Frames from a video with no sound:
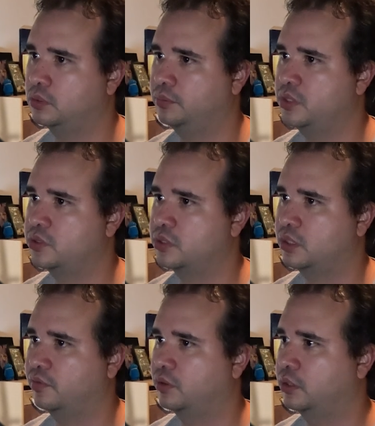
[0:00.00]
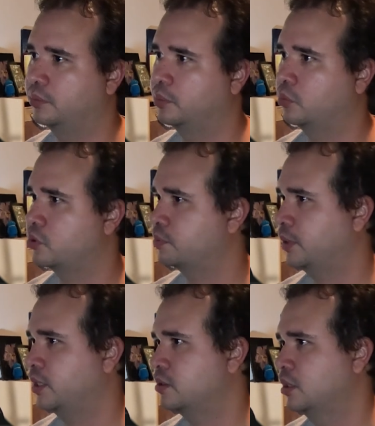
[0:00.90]
Let me just give you a little bit more
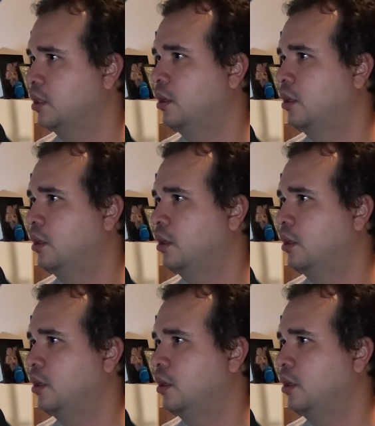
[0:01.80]
space.